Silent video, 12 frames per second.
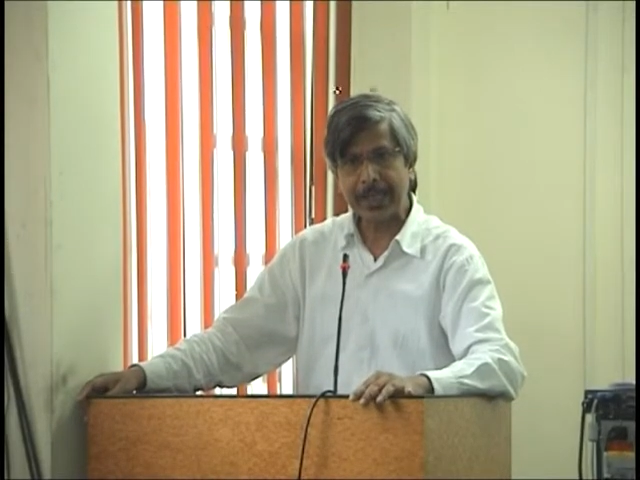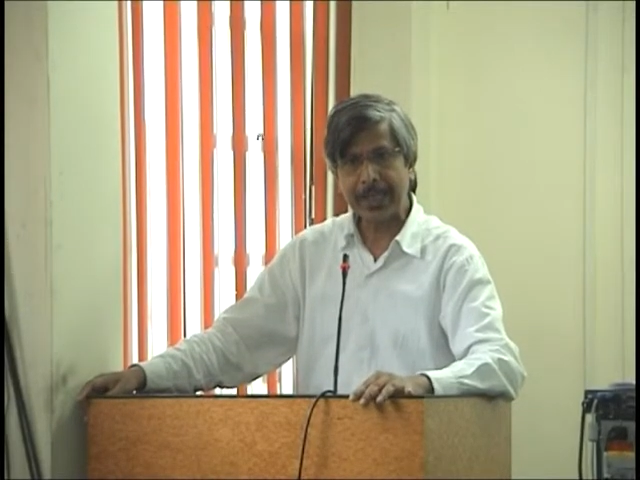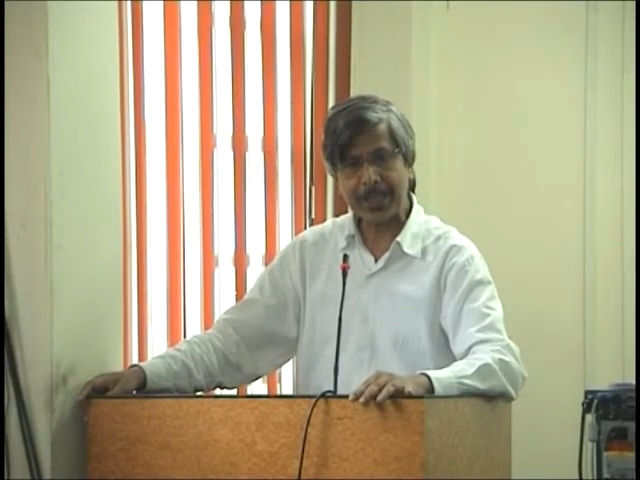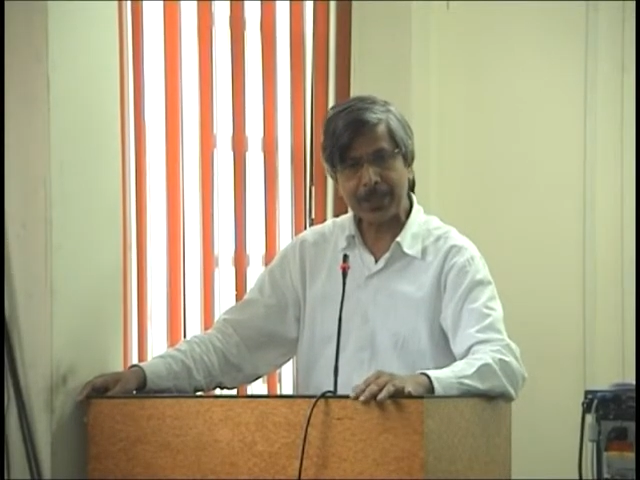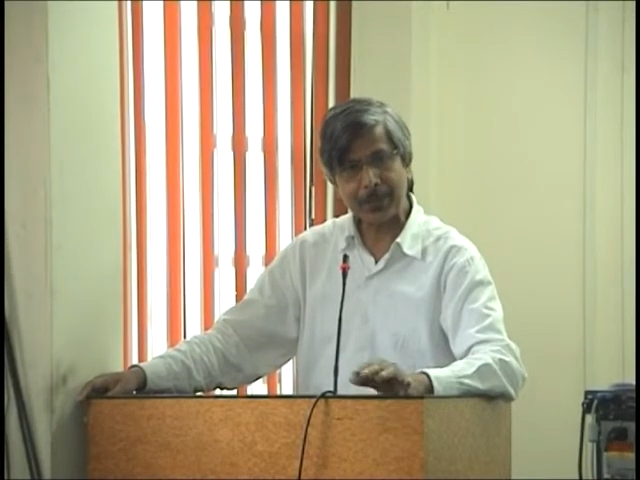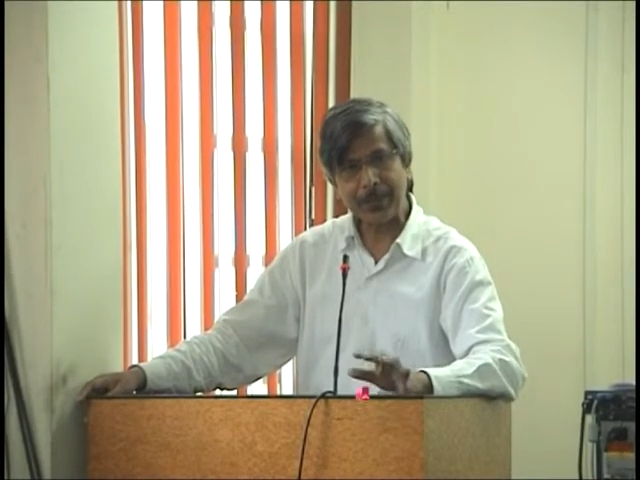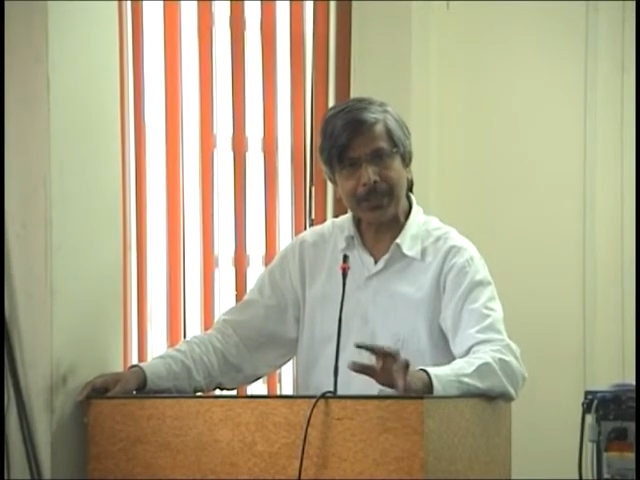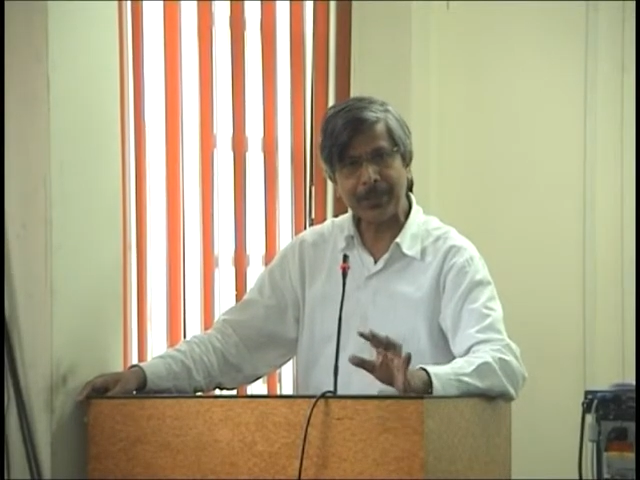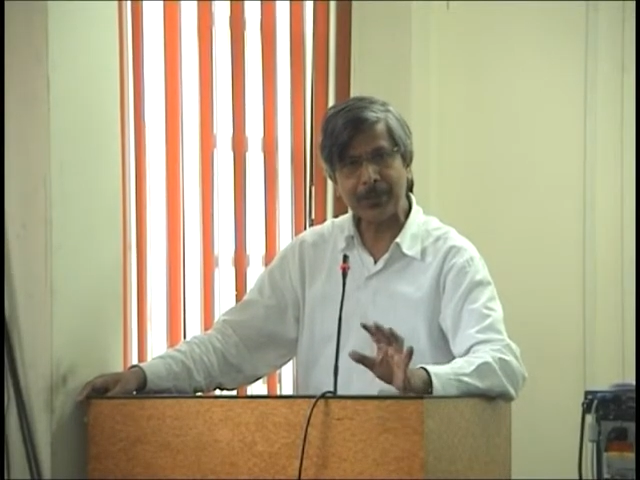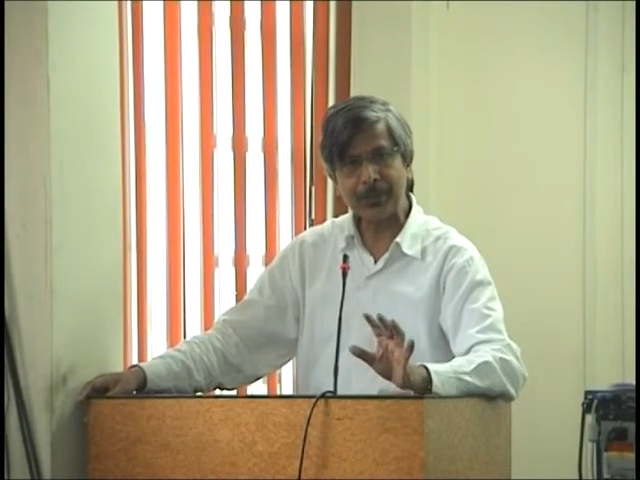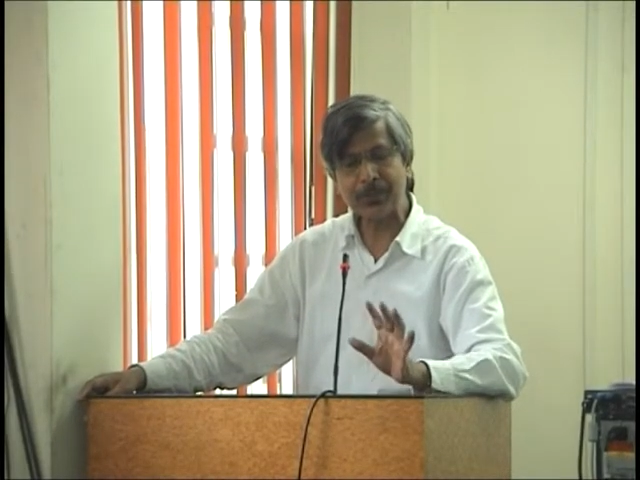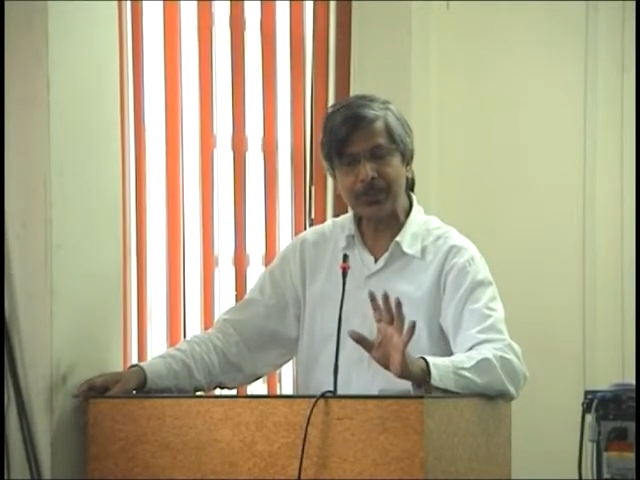has been
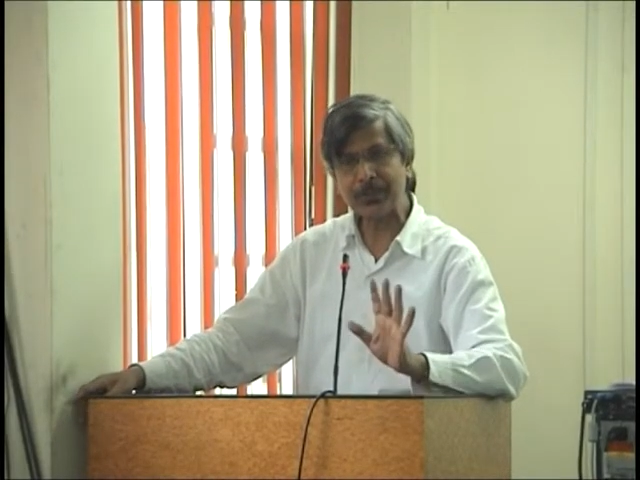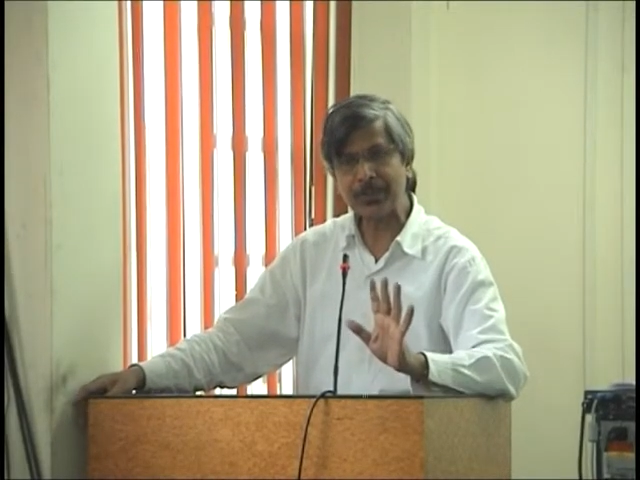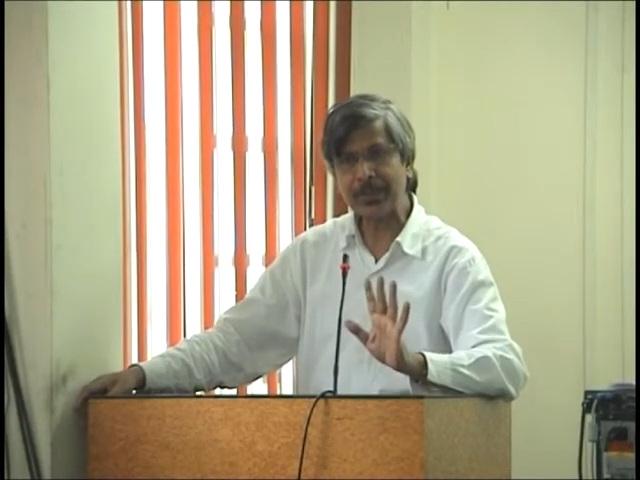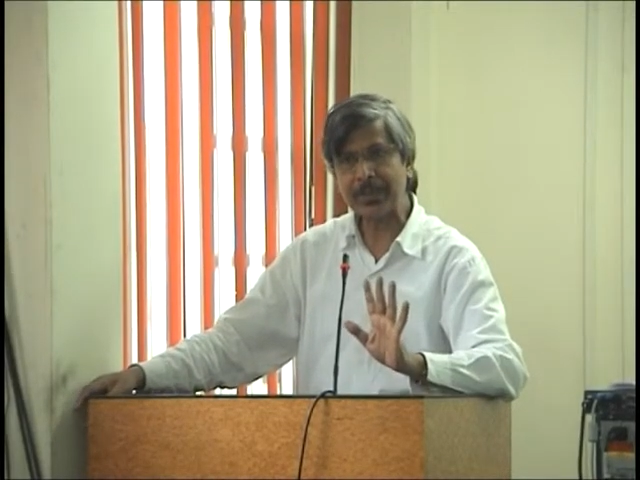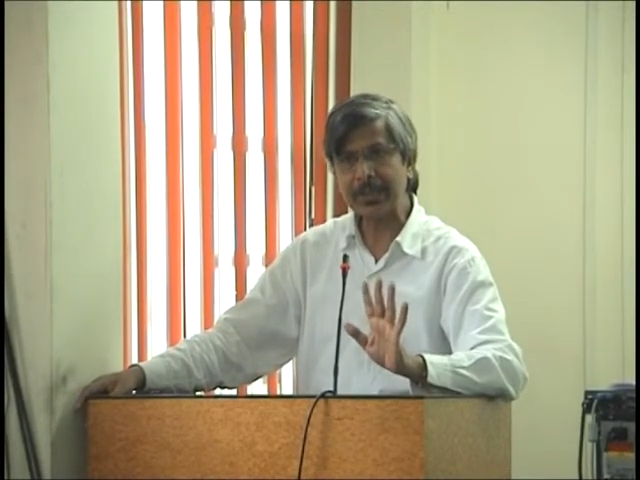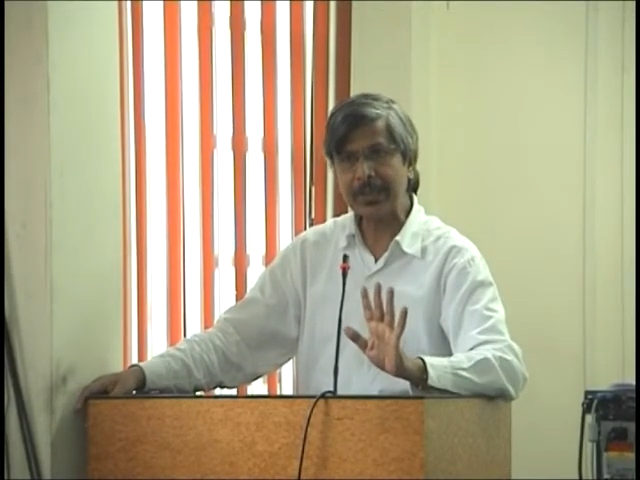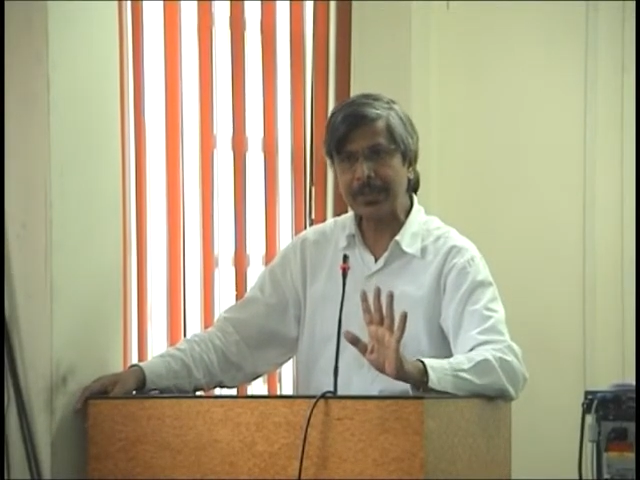used for